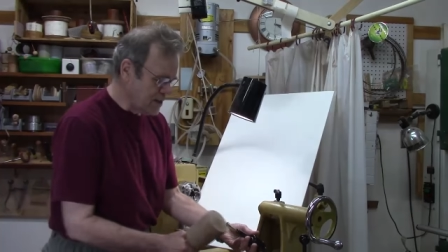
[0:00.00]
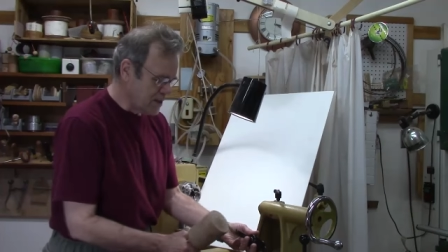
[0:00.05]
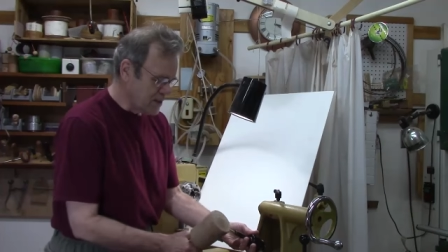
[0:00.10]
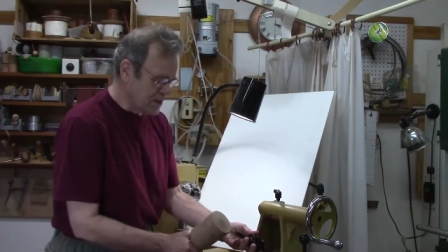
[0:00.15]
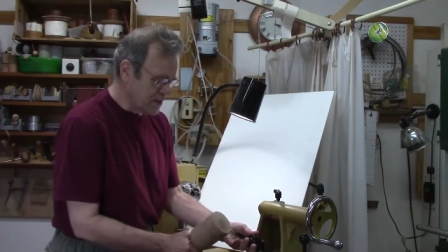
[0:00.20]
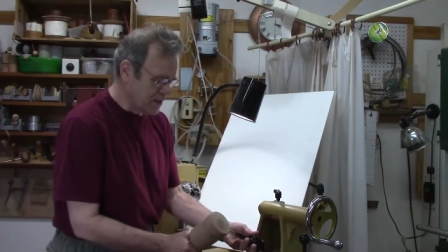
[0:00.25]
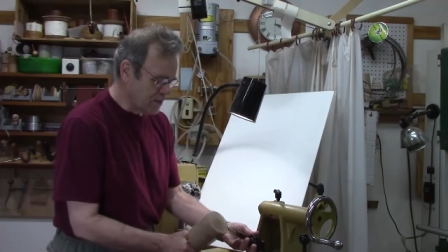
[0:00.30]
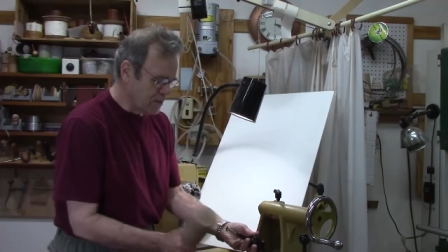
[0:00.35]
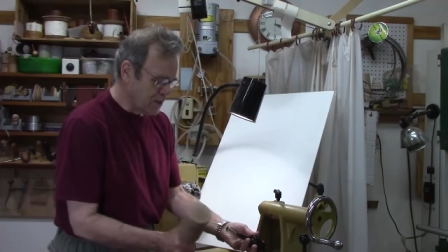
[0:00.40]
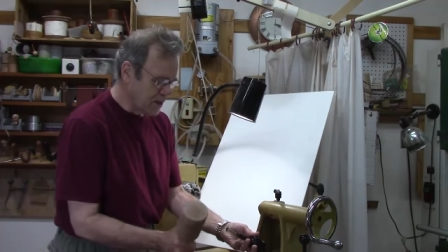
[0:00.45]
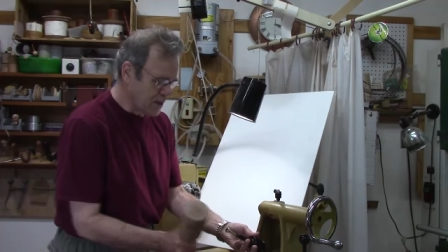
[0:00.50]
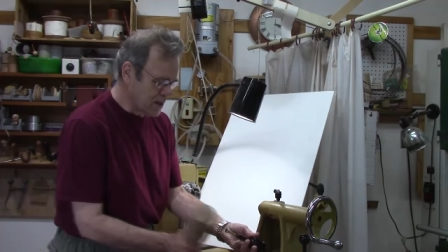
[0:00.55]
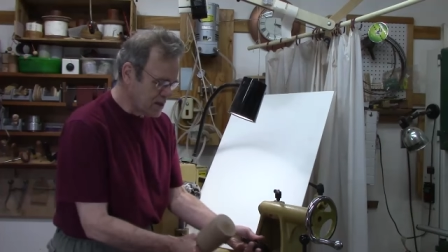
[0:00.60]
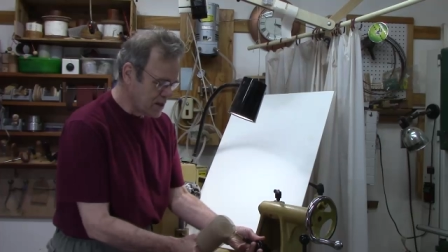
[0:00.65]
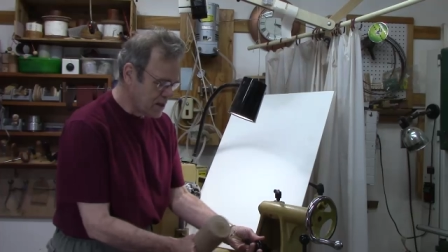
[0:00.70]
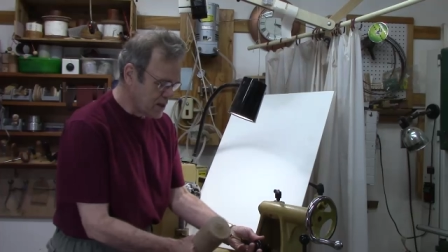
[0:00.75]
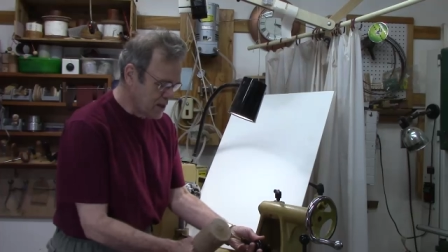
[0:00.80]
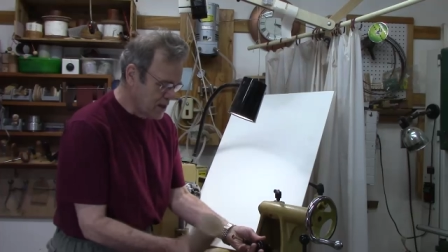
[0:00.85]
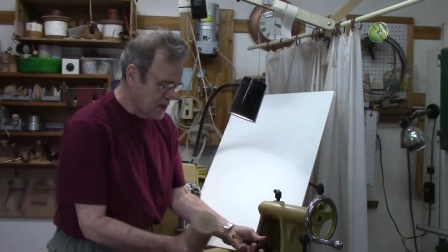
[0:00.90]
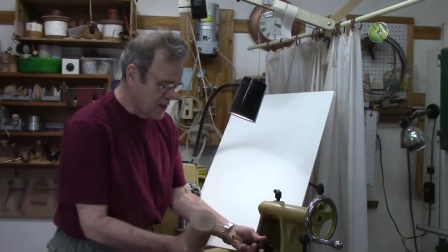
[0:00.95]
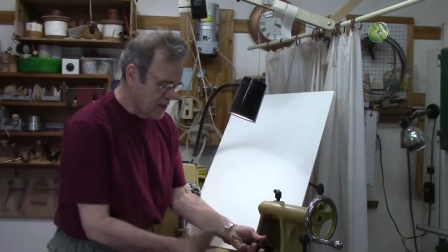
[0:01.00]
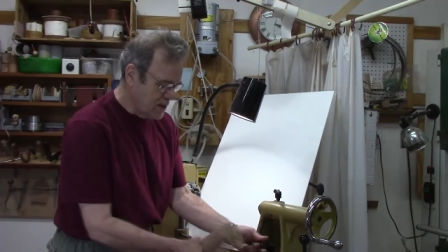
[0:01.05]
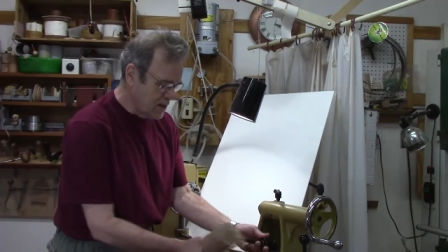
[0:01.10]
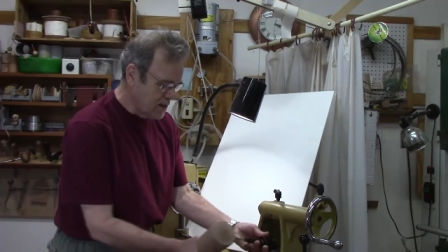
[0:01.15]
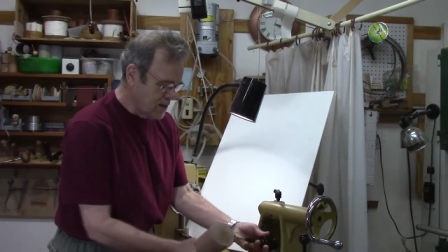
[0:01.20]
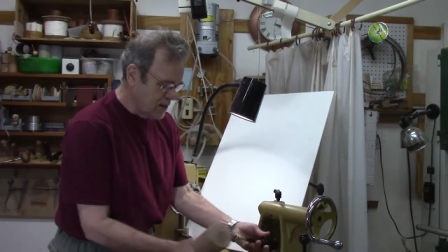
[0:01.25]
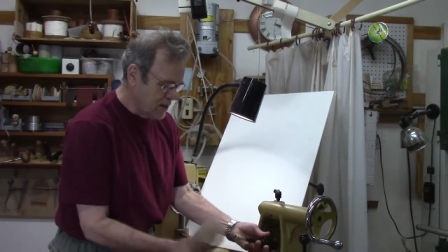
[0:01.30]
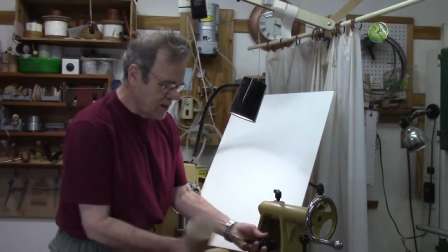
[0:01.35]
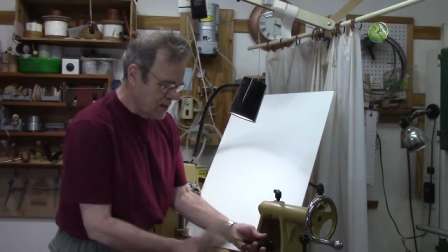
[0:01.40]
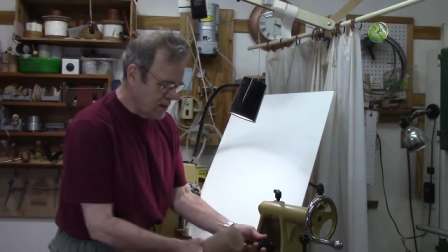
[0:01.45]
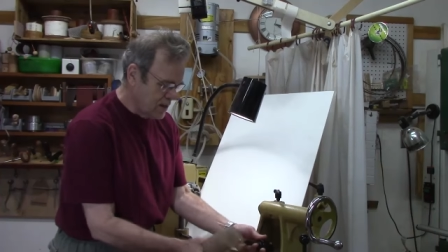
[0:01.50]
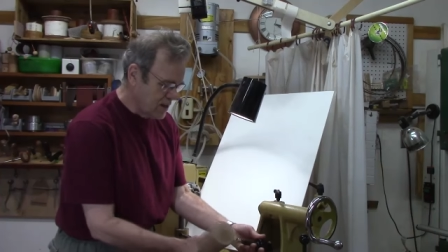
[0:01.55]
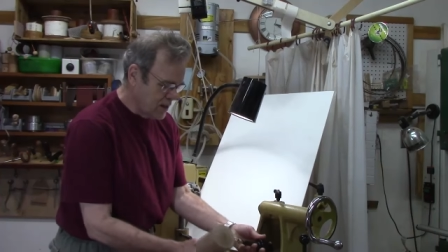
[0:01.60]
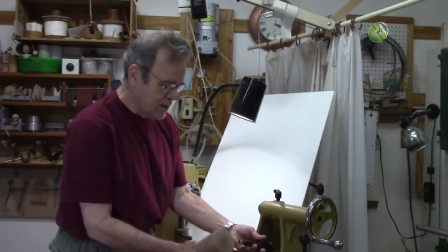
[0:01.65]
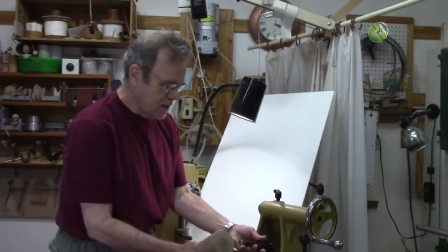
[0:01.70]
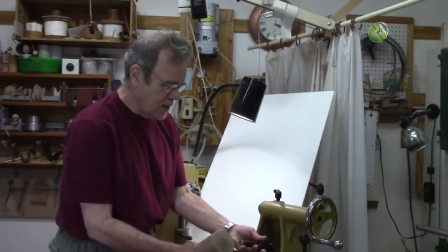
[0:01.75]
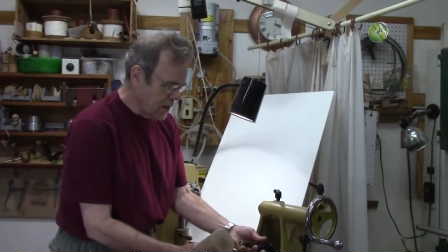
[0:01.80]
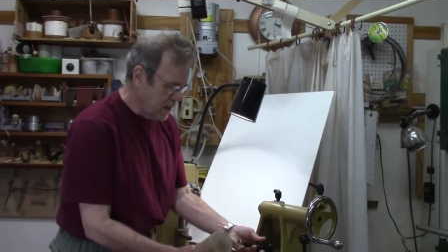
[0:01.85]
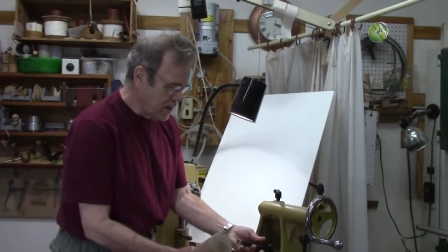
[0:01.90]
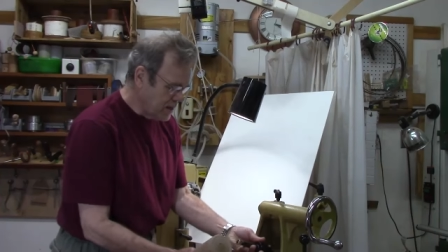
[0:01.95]
it someplace,
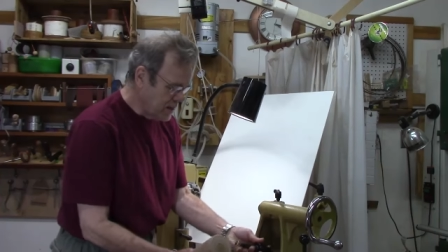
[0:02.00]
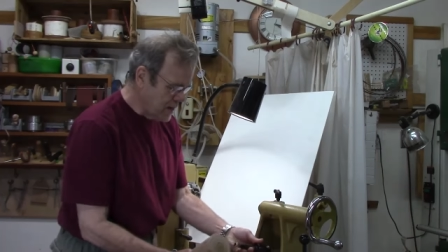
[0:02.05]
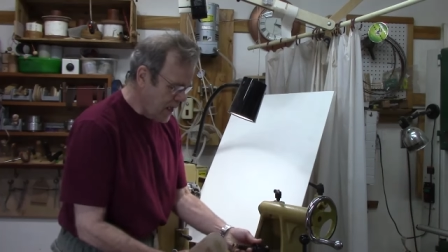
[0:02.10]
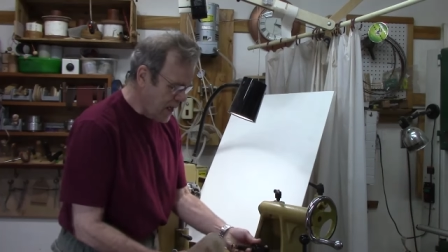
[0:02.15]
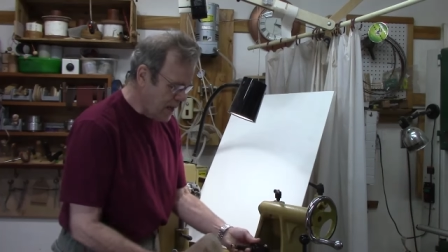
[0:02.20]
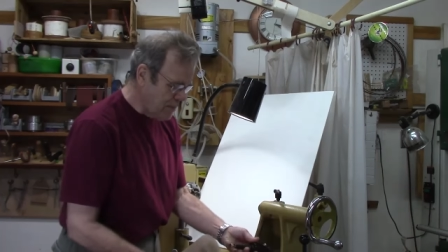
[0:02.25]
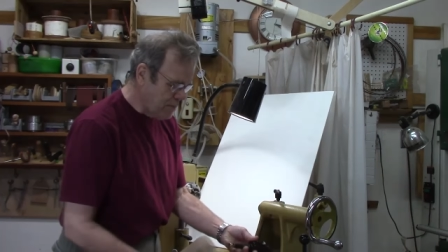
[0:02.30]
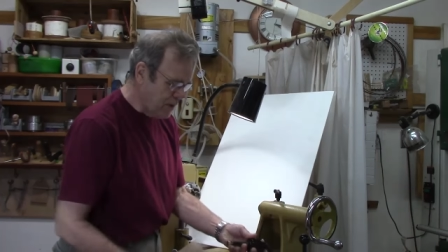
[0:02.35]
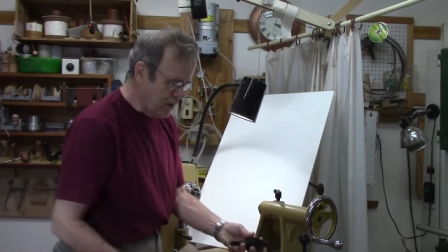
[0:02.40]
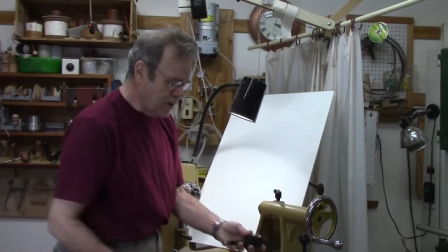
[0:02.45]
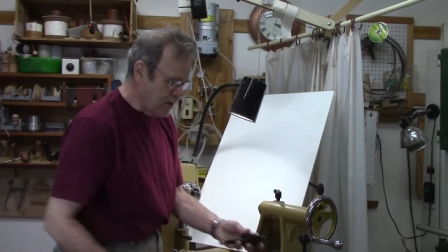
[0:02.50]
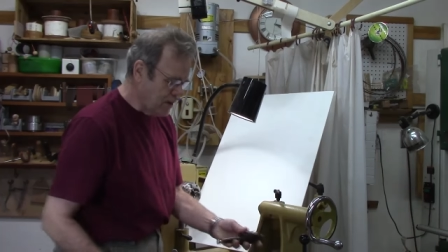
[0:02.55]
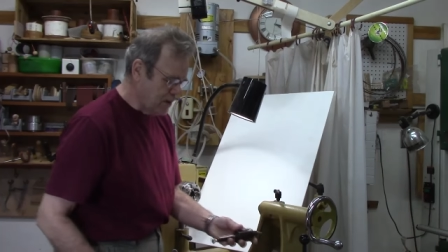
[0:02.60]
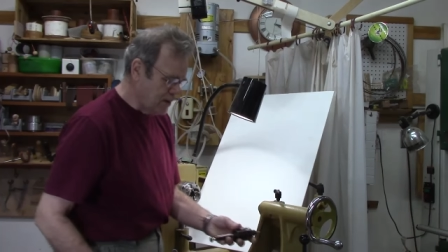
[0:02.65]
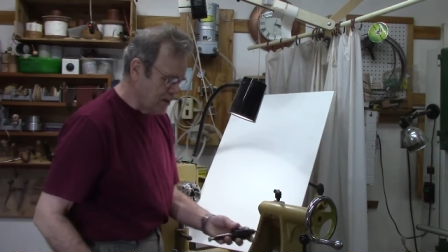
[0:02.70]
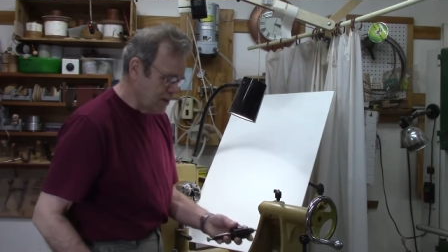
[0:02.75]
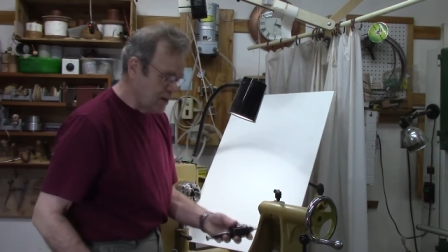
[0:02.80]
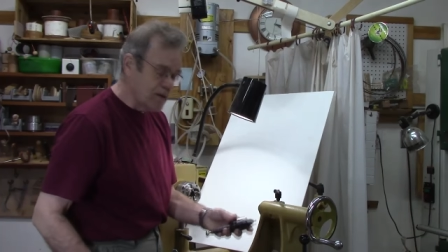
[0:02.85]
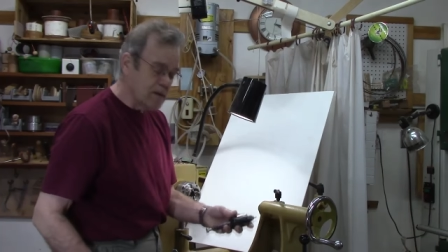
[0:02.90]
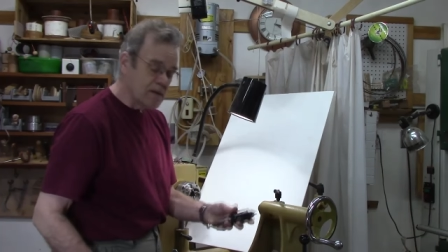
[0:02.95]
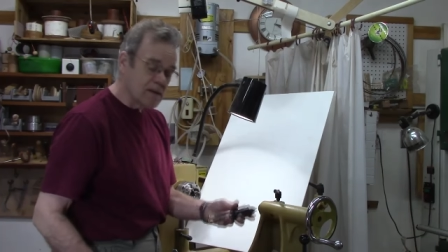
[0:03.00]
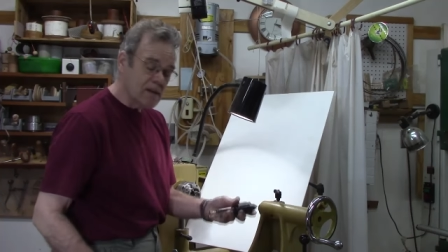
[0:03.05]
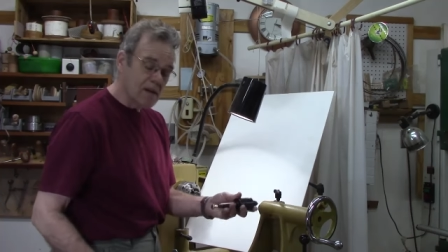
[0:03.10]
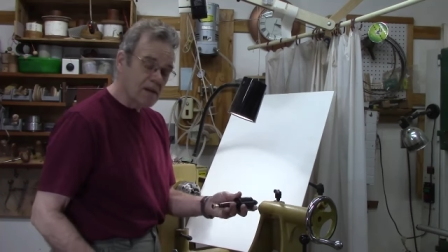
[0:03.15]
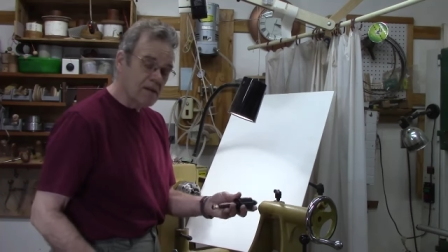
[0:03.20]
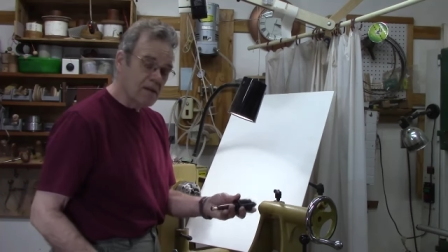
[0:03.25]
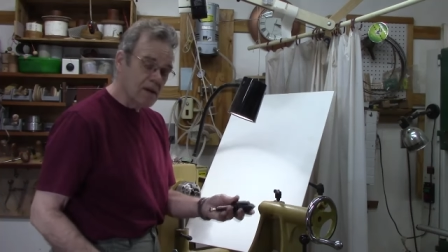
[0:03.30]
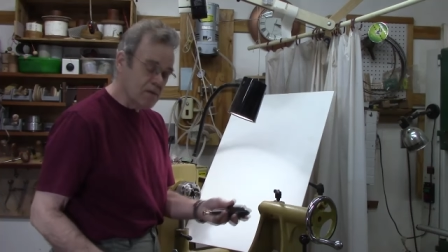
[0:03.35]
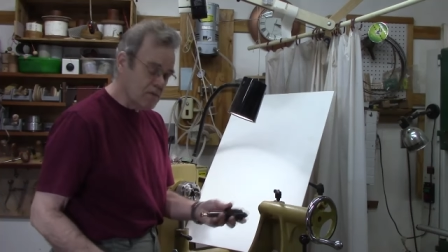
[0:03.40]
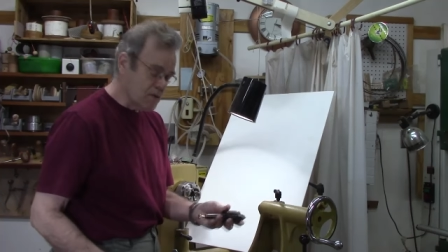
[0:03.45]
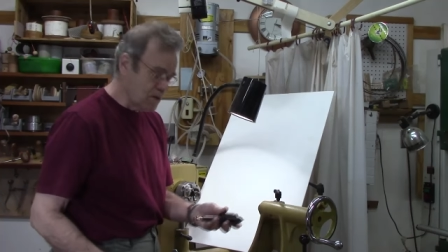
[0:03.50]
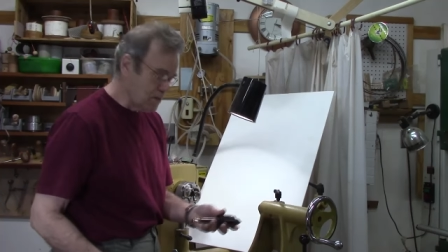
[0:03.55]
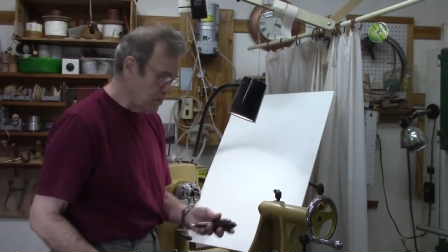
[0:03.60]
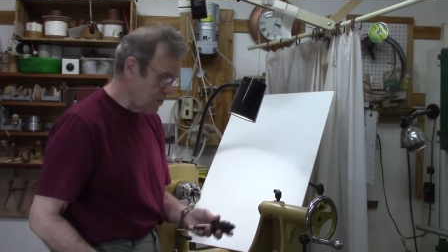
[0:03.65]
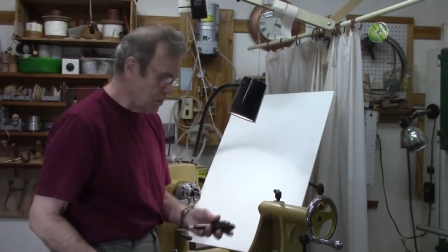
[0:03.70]
and tap it. You can see that was